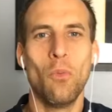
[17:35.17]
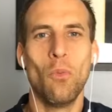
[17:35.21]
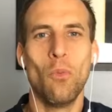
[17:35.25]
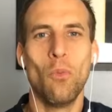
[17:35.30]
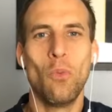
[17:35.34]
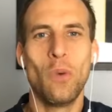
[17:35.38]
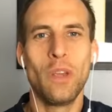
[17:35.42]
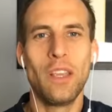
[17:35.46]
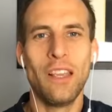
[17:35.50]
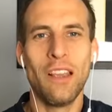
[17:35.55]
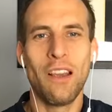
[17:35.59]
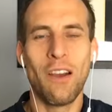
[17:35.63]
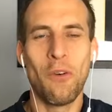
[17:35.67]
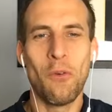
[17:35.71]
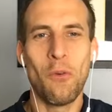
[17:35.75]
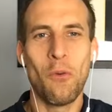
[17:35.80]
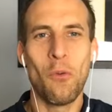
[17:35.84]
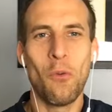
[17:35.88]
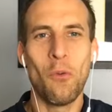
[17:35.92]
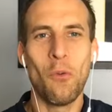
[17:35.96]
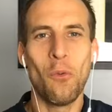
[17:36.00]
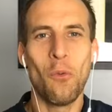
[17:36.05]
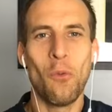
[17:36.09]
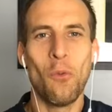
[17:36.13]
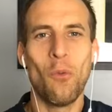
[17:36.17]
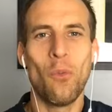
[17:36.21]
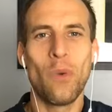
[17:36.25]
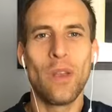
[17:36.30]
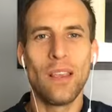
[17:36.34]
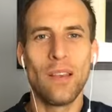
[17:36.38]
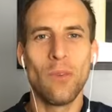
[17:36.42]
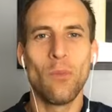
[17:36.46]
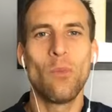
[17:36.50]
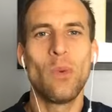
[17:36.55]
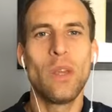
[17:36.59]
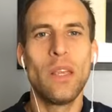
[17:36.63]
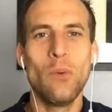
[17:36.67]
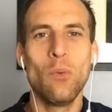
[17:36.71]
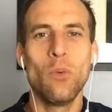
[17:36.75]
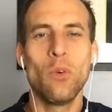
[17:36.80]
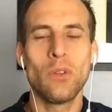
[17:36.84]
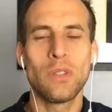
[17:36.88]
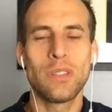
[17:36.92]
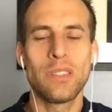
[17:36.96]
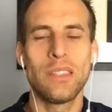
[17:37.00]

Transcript: We, we, we will